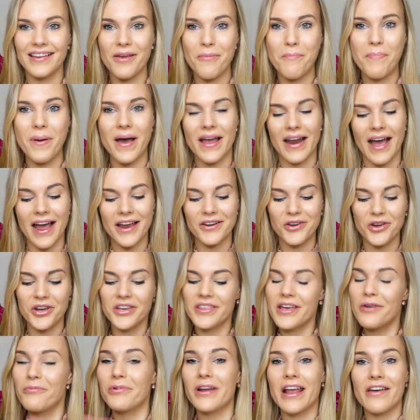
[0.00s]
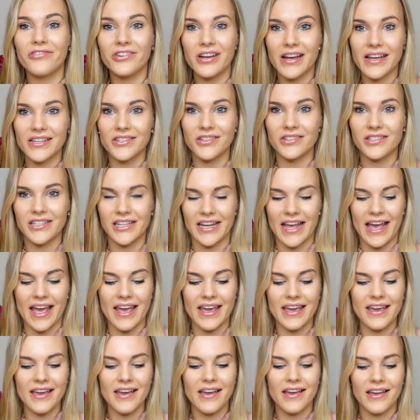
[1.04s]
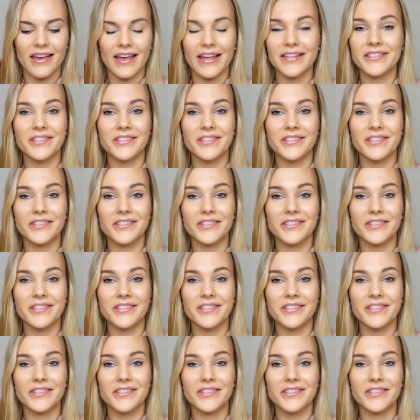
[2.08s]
But I know that whatever I do today,